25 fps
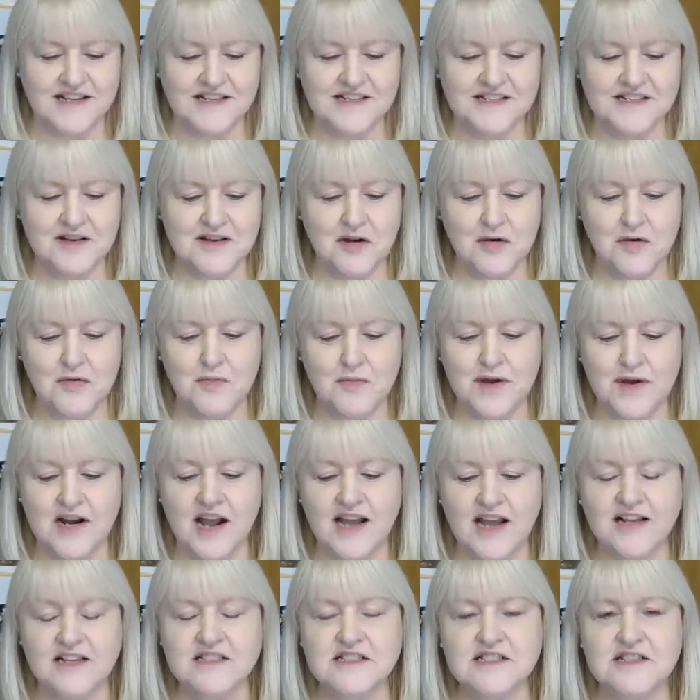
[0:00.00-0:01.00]
So when
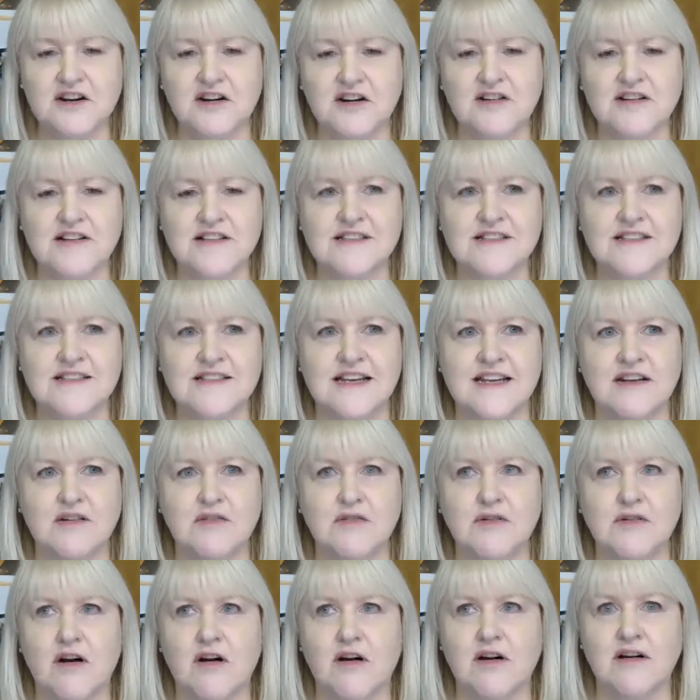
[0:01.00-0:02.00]
I got started and sent
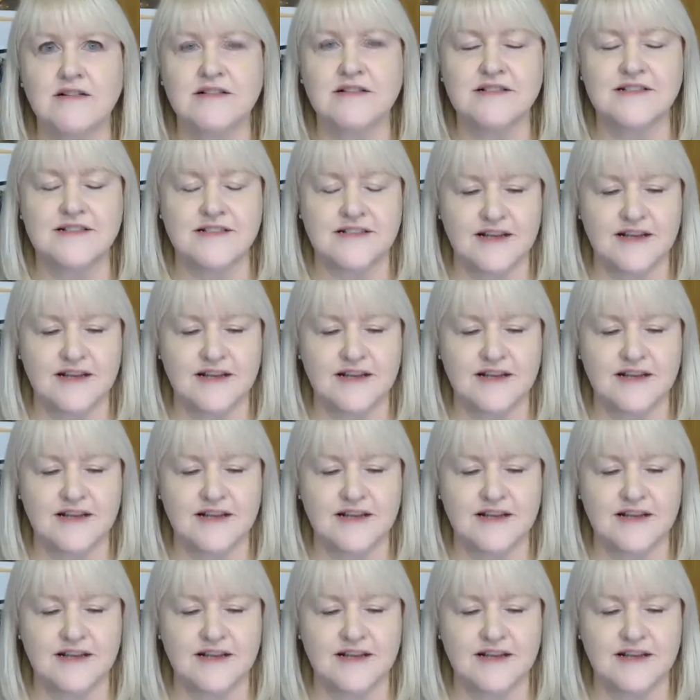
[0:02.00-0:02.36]
out cards,